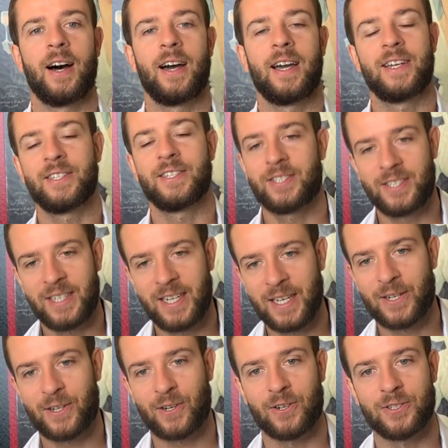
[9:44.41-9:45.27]
in his
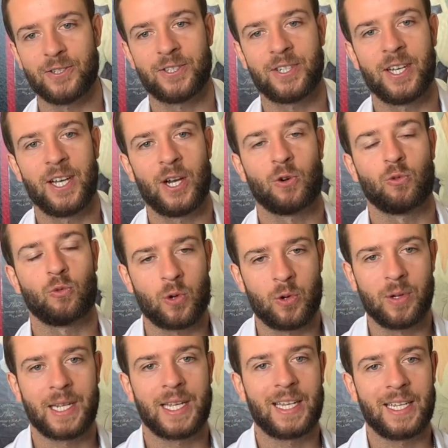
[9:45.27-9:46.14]
sneakers,
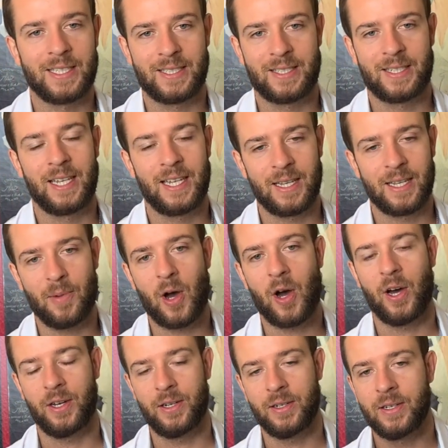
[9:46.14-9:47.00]
rooting his team
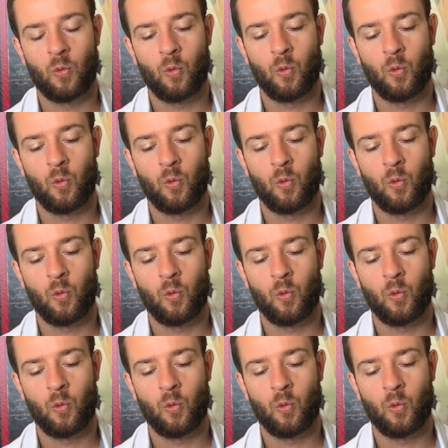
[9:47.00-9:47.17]
on.